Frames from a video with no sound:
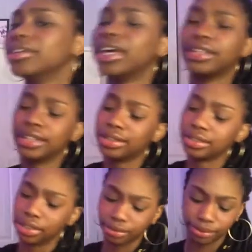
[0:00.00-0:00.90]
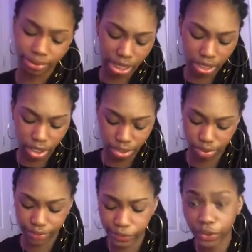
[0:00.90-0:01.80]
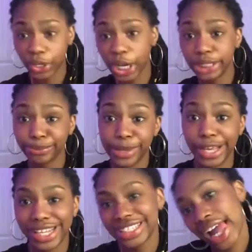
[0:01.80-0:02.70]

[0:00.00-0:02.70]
liked it, so I got the one for Christmas.